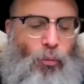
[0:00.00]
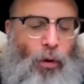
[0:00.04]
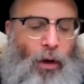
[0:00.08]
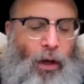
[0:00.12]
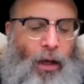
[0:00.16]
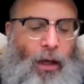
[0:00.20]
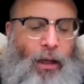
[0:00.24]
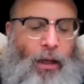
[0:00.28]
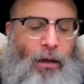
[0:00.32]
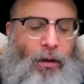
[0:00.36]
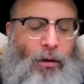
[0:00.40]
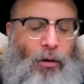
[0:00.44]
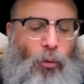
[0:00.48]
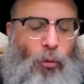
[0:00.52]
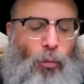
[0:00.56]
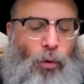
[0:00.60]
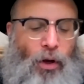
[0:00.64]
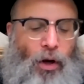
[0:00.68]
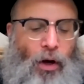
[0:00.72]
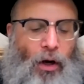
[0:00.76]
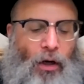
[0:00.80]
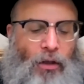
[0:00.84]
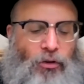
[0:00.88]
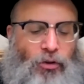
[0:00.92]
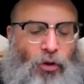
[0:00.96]
when
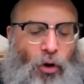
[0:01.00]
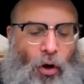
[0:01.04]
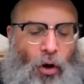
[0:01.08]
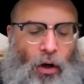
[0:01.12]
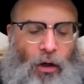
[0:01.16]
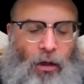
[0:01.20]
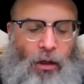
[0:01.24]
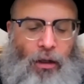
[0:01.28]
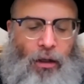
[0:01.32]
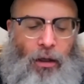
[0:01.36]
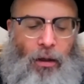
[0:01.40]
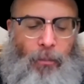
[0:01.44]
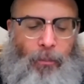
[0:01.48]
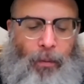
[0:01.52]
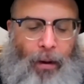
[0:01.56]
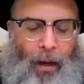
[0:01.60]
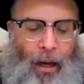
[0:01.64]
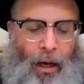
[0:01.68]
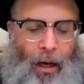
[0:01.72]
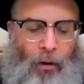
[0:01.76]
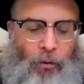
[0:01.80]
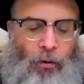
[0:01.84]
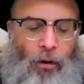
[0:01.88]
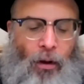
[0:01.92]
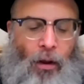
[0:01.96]
we are talking
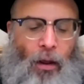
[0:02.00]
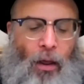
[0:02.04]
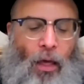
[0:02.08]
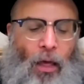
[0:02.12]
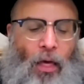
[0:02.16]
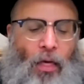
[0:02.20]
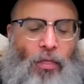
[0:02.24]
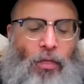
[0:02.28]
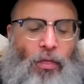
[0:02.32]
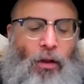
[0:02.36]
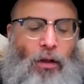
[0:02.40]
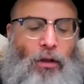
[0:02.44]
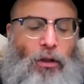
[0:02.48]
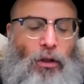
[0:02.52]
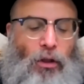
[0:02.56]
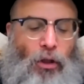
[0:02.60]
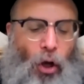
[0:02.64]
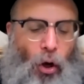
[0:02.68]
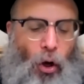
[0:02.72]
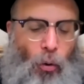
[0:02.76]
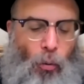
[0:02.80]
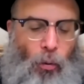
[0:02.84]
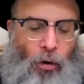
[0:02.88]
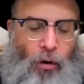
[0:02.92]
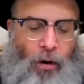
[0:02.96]
about the
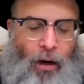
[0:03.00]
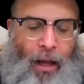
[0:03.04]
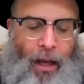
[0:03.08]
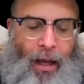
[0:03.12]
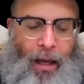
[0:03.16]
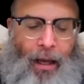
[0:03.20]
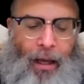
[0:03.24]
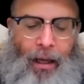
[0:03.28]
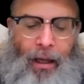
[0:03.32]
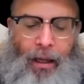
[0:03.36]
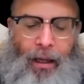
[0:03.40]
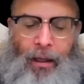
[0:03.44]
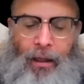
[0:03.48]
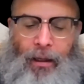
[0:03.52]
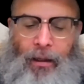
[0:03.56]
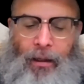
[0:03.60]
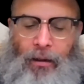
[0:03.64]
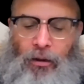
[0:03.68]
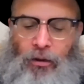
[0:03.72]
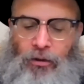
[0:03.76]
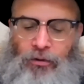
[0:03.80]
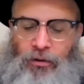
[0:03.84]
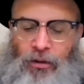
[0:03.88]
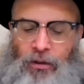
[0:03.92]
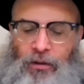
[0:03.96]
lower hay,
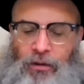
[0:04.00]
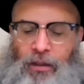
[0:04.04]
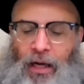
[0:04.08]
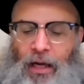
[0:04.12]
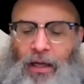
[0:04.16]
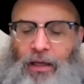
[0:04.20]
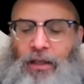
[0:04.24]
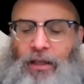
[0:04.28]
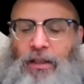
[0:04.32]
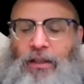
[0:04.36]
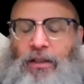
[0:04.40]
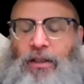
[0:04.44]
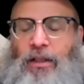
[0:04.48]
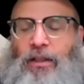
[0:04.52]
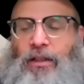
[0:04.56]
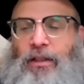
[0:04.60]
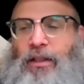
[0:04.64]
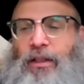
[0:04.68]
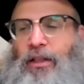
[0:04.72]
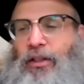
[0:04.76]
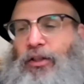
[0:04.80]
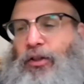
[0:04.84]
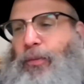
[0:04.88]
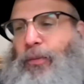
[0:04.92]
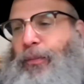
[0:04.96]
because the Tanya is
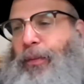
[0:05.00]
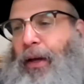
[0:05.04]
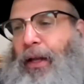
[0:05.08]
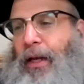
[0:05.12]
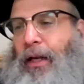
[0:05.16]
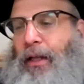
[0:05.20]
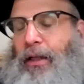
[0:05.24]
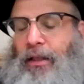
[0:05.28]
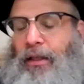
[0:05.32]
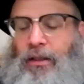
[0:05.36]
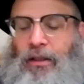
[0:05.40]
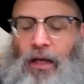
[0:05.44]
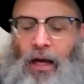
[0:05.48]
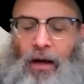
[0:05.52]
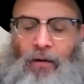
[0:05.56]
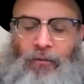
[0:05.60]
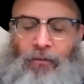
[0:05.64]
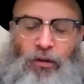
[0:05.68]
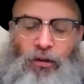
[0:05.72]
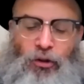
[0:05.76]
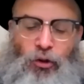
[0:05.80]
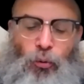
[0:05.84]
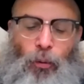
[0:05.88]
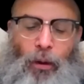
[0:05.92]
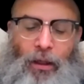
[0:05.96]
anticipating this
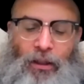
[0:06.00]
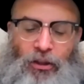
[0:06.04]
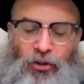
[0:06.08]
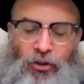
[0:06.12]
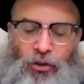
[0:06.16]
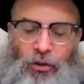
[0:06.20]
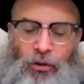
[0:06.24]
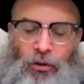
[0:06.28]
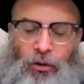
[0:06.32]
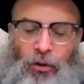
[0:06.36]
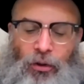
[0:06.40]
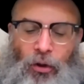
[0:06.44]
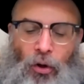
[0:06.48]
obvious question.